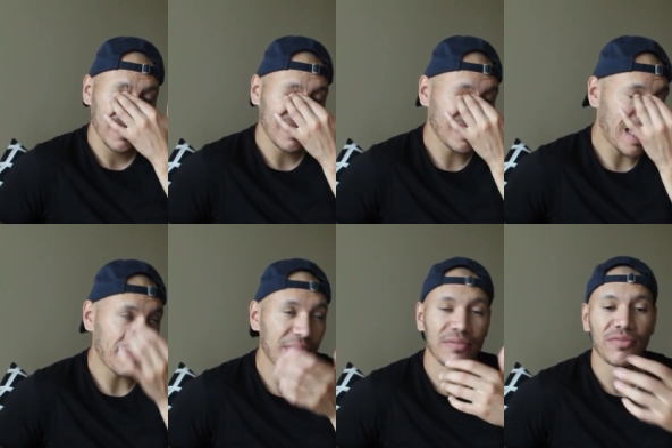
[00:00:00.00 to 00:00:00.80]
it's gonna
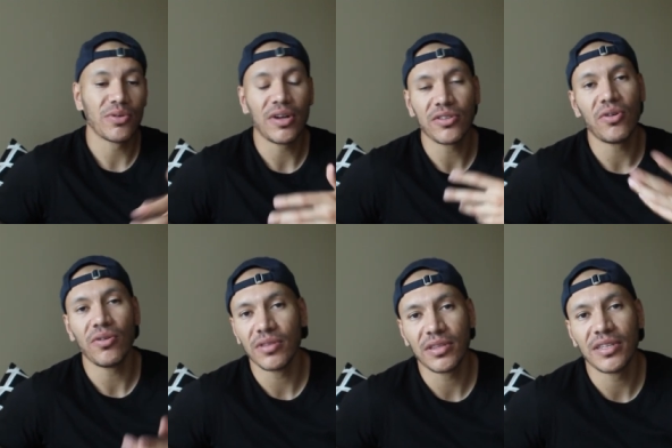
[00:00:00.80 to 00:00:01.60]
happen throughout the
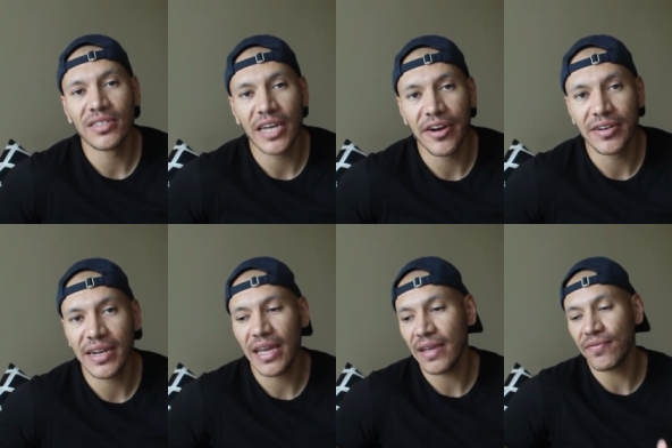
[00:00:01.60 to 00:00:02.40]
whole entire
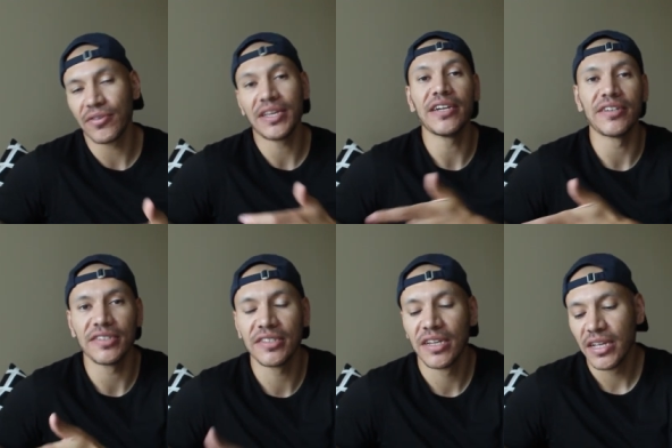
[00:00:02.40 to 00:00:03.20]
day for
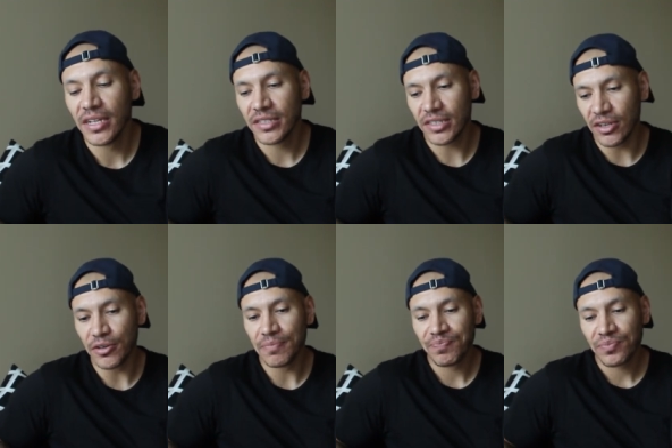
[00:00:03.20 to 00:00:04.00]
years.
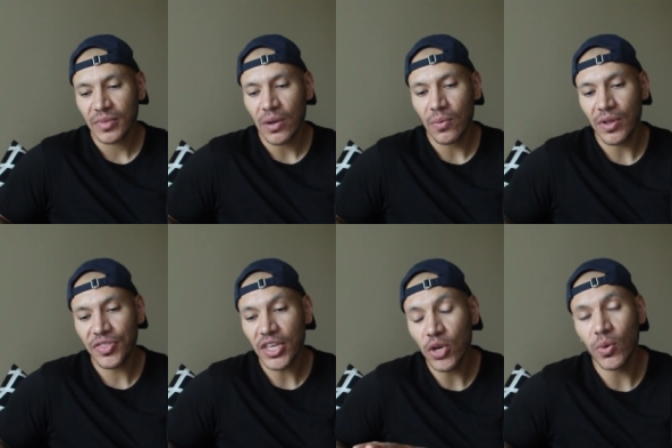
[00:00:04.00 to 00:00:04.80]
So, one
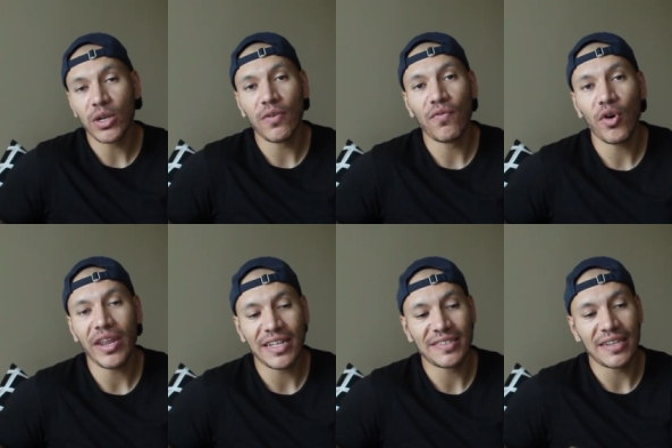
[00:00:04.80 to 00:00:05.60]
thing you wanna
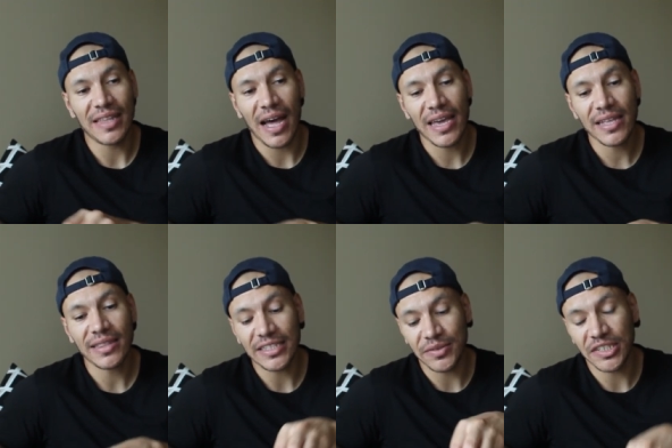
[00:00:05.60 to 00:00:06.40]
avoid is a diet
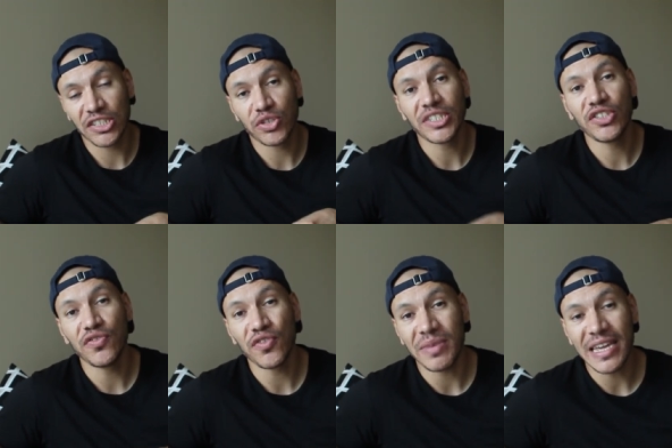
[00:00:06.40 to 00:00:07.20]
that restricts you
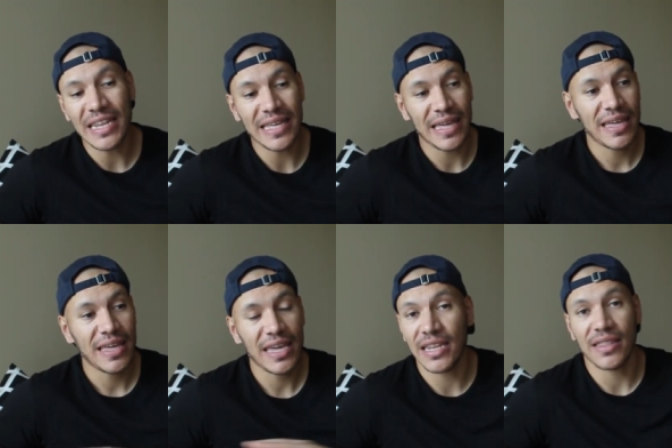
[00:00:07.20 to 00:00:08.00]
from eating
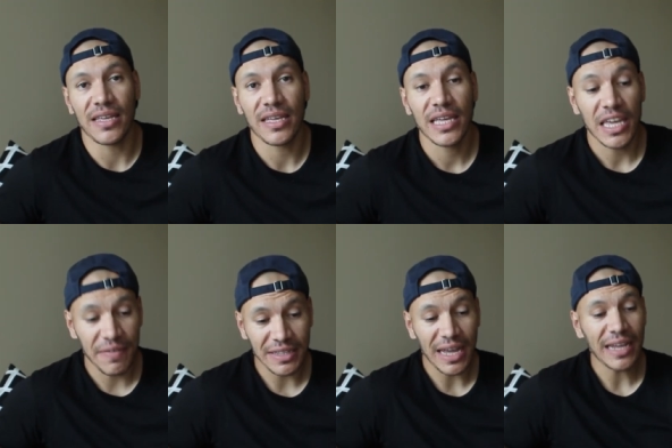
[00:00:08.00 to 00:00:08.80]
anything. If
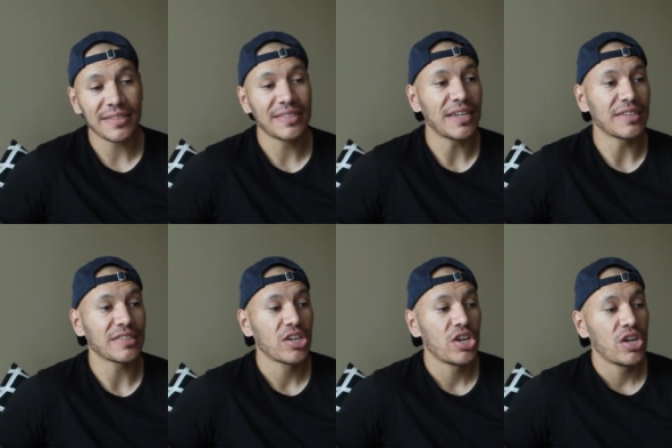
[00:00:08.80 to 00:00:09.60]
a diet says